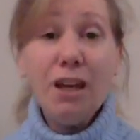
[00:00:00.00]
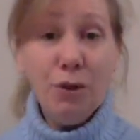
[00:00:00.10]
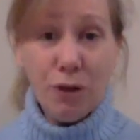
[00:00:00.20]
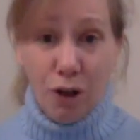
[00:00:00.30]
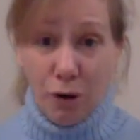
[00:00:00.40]

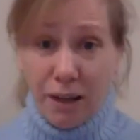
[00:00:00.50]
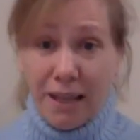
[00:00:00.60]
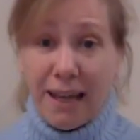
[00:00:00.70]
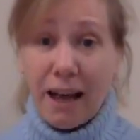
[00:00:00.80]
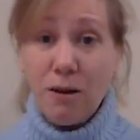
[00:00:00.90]
You go to
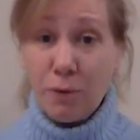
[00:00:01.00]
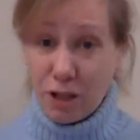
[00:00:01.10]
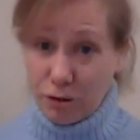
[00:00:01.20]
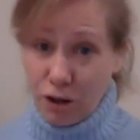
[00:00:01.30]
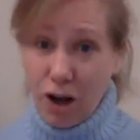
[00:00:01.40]
the count when
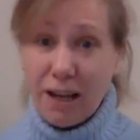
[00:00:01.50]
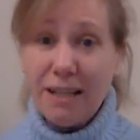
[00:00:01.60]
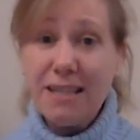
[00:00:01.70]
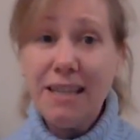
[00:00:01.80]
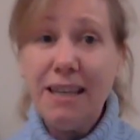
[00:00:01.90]
you log
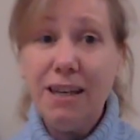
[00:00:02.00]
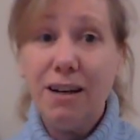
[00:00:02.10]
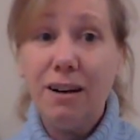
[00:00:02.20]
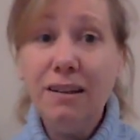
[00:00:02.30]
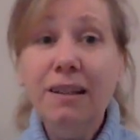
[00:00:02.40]
into
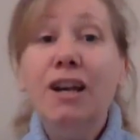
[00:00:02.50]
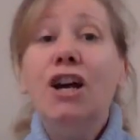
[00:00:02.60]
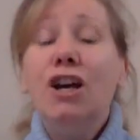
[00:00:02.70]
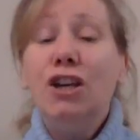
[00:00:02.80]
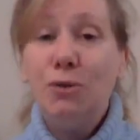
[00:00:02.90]
Keon,
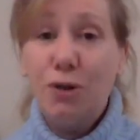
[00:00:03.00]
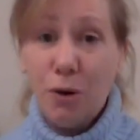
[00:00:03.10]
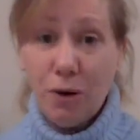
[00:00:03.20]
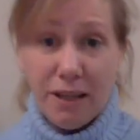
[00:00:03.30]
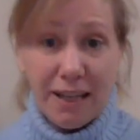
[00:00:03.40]
you
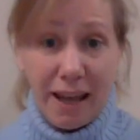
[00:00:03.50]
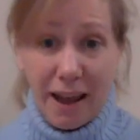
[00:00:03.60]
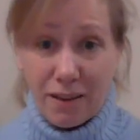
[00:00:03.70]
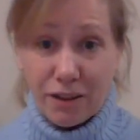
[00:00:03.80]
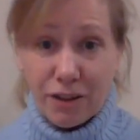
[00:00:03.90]
go to the
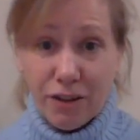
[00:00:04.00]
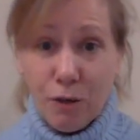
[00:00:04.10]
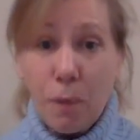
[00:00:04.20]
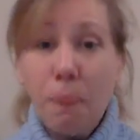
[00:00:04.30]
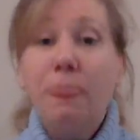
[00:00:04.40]
calendar,
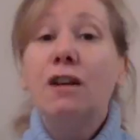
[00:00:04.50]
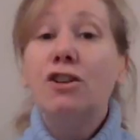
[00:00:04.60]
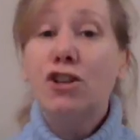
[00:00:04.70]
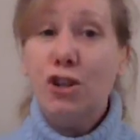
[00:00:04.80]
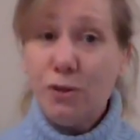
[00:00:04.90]

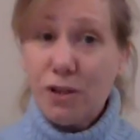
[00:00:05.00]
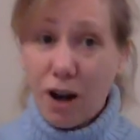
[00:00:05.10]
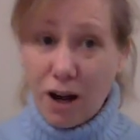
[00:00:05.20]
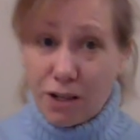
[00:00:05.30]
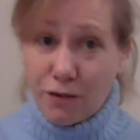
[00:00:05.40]
choose
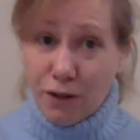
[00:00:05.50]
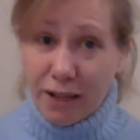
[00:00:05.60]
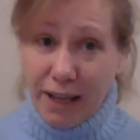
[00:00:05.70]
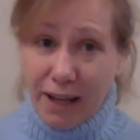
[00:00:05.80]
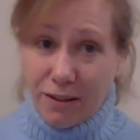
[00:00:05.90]
Oxford
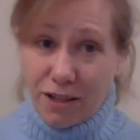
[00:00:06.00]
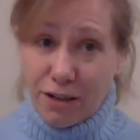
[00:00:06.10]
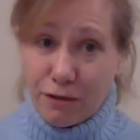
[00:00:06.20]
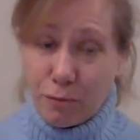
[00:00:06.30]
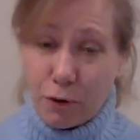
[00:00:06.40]
County
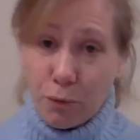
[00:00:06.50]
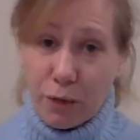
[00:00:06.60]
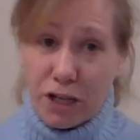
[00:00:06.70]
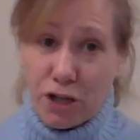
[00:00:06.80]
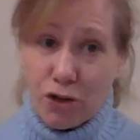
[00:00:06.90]
from the
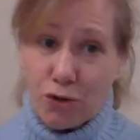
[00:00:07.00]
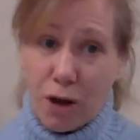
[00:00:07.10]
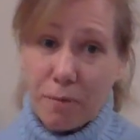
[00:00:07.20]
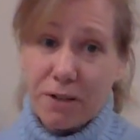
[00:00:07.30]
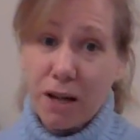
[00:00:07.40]
region
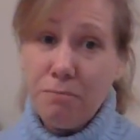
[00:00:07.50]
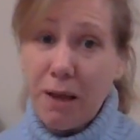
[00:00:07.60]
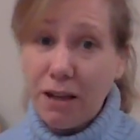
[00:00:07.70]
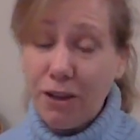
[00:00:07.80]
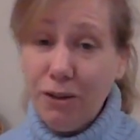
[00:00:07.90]
drop-down
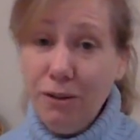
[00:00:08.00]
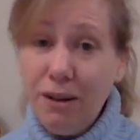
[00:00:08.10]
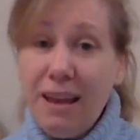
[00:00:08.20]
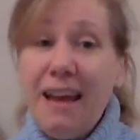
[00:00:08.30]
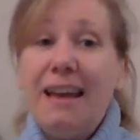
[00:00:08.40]
menu,
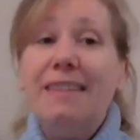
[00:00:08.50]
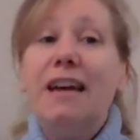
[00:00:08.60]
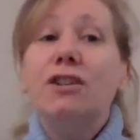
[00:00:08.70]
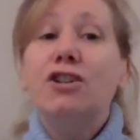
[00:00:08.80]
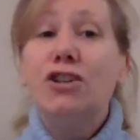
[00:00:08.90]

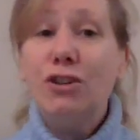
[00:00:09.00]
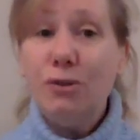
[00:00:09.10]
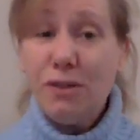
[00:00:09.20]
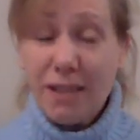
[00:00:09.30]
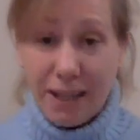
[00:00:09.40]
then
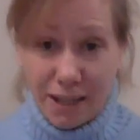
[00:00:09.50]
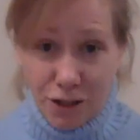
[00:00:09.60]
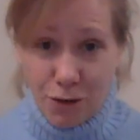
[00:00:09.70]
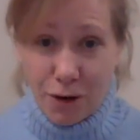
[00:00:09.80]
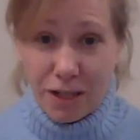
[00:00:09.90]
choose
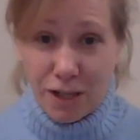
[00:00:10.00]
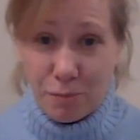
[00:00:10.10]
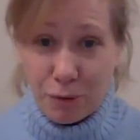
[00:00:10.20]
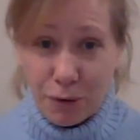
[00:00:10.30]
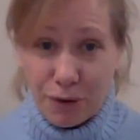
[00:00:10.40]
Indoor
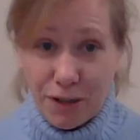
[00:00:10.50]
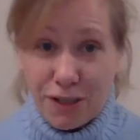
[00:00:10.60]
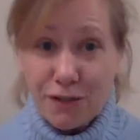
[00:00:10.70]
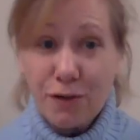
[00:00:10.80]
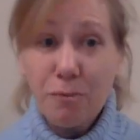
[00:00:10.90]

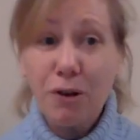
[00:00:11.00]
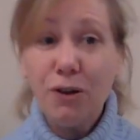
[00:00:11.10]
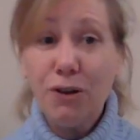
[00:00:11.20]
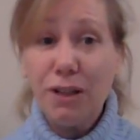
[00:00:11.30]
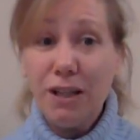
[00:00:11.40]
Explorers from
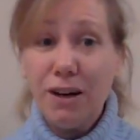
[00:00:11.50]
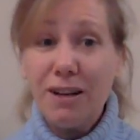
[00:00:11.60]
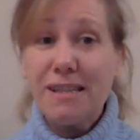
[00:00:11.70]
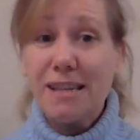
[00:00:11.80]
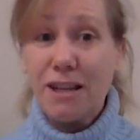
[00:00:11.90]
Early
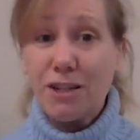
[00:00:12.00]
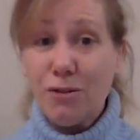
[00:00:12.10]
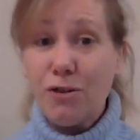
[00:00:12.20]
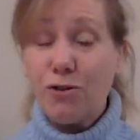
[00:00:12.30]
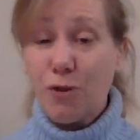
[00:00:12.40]
On
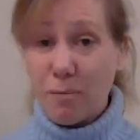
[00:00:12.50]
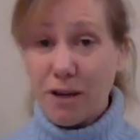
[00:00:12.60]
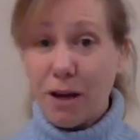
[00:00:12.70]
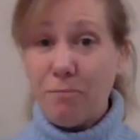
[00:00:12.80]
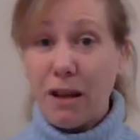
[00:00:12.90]
Center, the
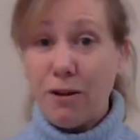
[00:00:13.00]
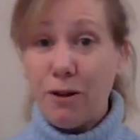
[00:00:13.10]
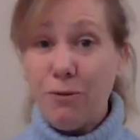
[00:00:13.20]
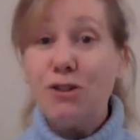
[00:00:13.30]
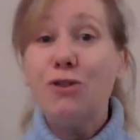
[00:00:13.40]
drop-down
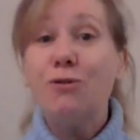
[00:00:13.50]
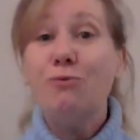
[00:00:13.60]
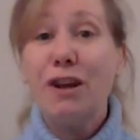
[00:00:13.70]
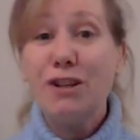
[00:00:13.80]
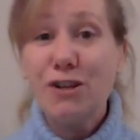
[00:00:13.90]
menu, to
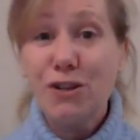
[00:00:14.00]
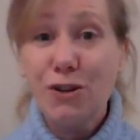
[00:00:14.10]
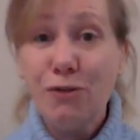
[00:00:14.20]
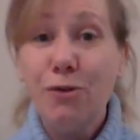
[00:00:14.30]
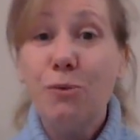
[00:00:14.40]

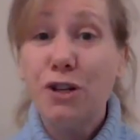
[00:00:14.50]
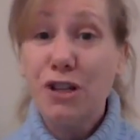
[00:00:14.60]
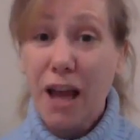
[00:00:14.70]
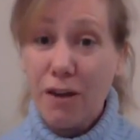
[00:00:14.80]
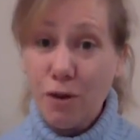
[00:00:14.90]
register for
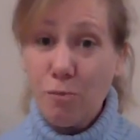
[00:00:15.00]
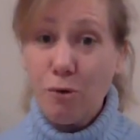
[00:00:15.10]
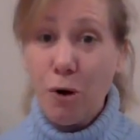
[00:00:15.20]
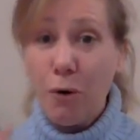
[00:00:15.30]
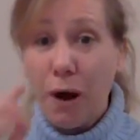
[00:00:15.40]
whichever
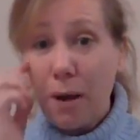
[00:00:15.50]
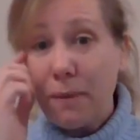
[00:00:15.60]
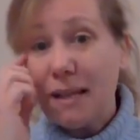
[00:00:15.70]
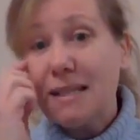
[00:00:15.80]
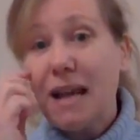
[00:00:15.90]
program
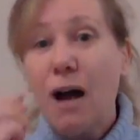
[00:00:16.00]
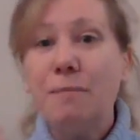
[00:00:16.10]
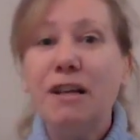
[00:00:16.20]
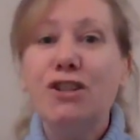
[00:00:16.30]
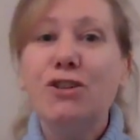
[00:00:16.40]
is
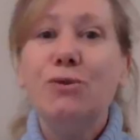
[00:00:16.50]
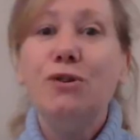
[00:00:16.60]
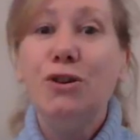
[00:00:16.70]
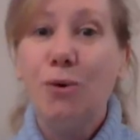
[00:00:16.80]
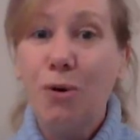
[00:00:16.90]
coming to
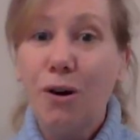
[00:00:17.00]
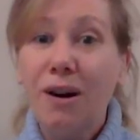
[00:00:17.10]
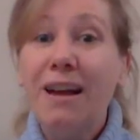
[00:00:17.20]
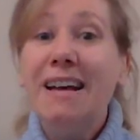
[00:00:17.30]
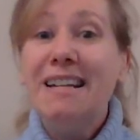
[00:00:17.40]
your
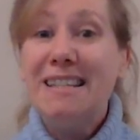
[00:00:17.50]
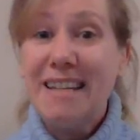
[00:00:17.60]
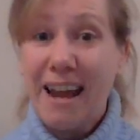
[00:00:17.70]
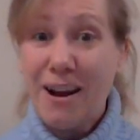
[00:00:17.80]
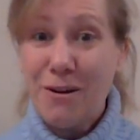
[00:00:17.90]

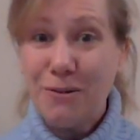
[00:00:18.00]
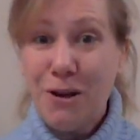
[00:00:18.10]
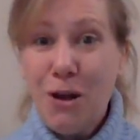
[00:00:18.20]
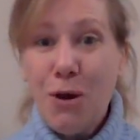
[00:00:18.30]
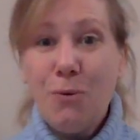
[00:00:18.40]
town.
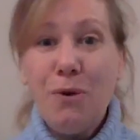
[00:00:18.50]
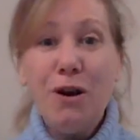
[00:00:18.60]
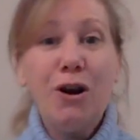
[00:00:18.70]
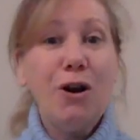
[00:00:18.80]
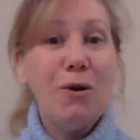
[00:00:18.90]
We
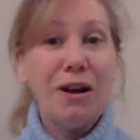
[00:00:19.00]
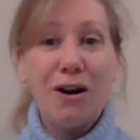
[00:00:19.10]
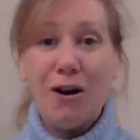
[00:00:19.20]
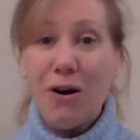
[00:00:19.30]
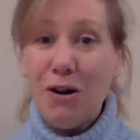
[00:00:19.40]
are going
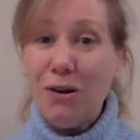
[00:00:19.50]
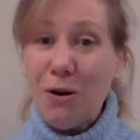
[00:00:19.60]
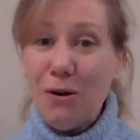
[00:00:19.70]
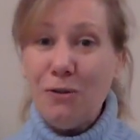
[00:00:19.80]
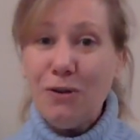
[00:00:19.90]
all
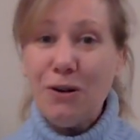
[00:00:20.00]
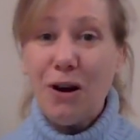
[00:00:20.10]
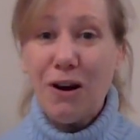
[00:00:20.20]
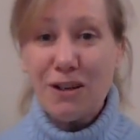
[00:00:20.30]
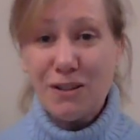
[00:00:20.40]
over
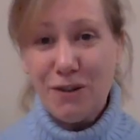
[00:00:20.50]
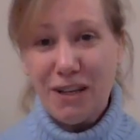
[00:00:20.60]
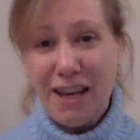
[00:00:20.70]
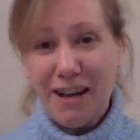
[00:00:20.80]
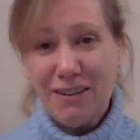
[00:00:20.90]
Oxford
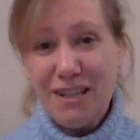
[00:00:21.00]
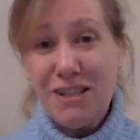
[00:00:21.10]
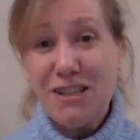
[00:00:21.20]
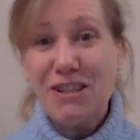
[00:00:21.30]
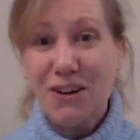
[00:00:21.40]
County
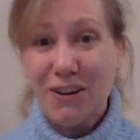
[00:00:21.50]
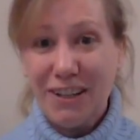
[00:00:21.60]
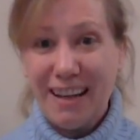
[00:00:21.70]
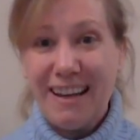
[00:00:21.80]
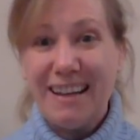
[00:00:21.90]

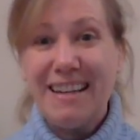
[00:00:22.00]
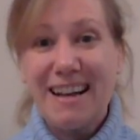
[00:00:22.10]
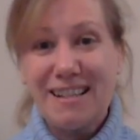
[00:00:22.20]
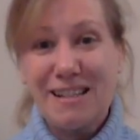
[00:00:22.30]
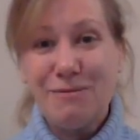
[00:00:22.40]
starting
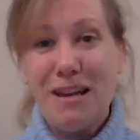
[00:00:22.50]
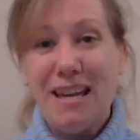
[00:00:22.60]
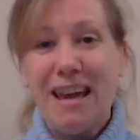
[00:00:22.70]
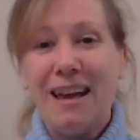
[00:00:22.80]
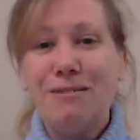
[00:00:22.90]
next week,
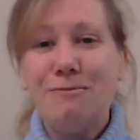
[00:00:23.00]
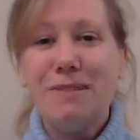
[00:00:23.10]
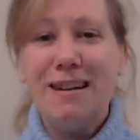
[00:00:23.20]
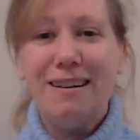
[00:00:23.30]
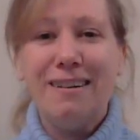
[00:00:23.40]
and
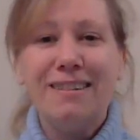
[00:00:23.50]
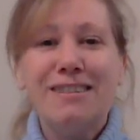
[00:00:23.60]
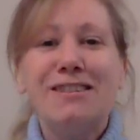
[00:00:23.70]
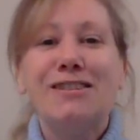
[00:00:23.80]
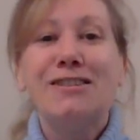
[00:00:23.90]
we are
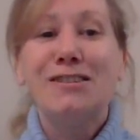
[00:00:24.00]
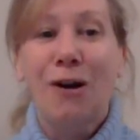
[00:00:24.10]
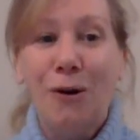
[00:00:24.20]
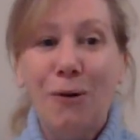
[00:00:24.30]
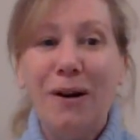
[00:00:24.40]

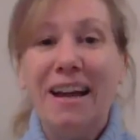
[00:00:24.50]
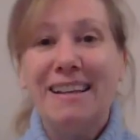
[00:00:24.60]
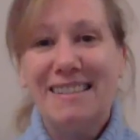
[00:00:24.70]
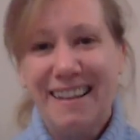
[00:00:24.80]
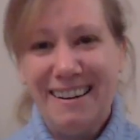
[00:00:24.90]
so
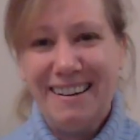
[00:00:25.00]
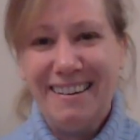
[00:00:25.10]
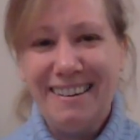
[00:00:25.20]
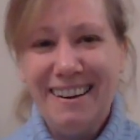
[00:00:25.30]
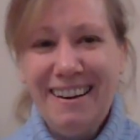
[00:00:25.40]

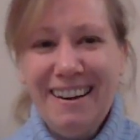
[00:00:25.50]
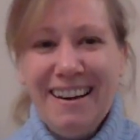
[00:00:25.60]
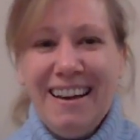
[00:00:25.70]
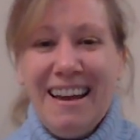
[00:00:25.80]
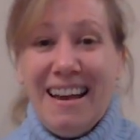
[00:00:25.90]
excited.
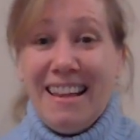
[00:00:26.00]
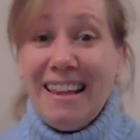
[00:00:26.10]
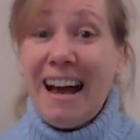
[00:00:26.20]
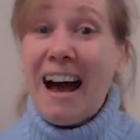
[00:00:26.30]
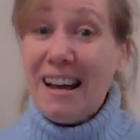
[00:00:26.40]

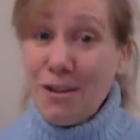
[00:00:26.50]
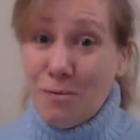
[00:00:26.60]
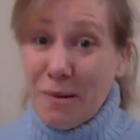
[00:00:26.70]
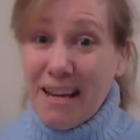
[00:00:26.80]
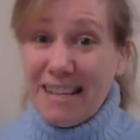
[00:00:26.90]
The other
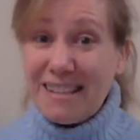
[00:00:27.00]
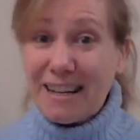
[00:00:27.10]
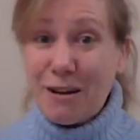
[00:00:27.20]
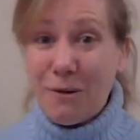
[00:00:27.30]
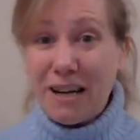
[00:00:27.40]
piece
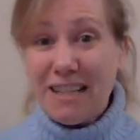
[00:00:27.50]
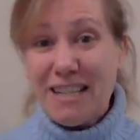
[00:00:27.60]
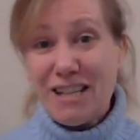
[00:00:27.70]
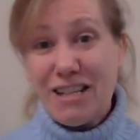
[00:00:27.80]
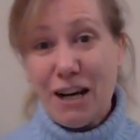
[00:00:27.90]
that I wanted
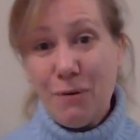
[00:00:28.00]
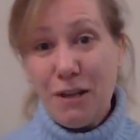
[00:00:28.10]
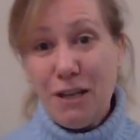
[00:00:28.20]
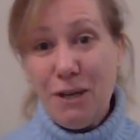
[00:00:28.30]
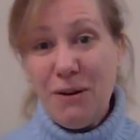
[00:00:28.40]
to share
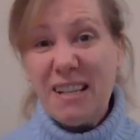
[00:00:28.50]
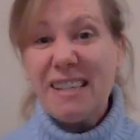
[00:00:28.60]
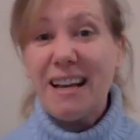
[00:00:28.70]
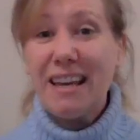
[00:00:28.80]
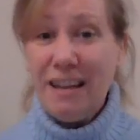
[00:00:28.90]
with you is
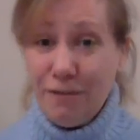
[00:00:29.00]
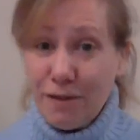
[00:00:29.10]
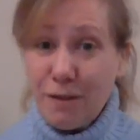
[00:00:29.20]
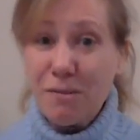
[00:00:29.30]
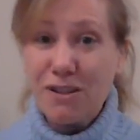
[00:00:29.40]
that
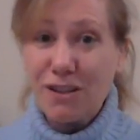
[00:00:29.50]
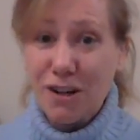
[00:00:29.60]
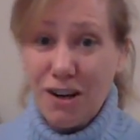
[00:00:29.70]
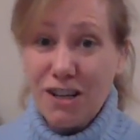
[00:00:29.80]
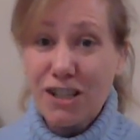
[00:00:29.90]
infant
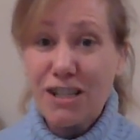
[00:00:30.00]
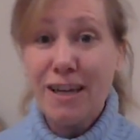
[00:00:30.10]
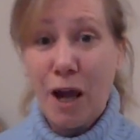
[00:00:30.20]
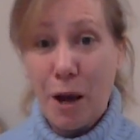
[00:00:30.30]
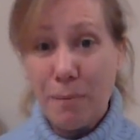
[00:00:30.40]
massage is
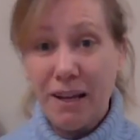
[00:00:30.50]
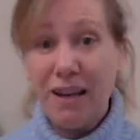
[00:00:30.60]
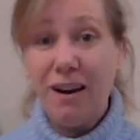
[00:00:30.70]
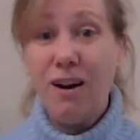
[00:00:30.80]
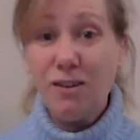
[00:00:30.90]

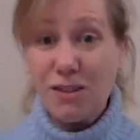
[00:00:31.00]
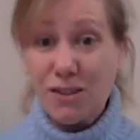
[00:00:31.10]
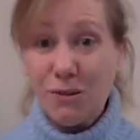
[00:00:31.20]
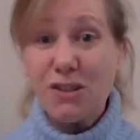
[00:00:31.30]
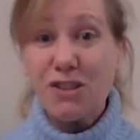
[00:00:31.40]
happening
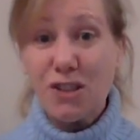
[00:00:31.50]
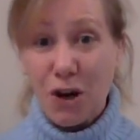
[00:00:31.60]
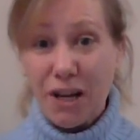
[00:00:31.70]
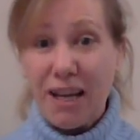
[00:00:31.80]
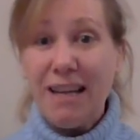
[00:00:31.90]
also
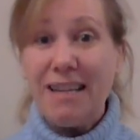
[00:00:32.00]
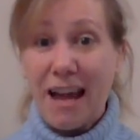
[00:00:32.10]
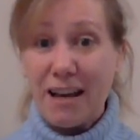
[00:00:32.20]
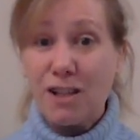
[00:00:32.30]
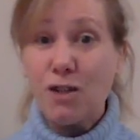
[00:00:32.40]
starting
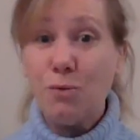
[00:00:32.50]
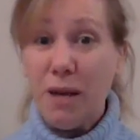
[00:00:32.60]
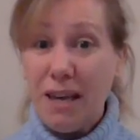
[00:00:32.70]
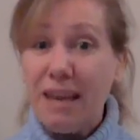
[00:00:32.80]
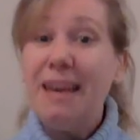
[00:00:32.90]
next
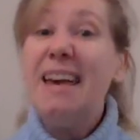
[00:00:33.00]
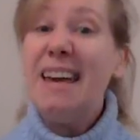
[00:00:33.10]
week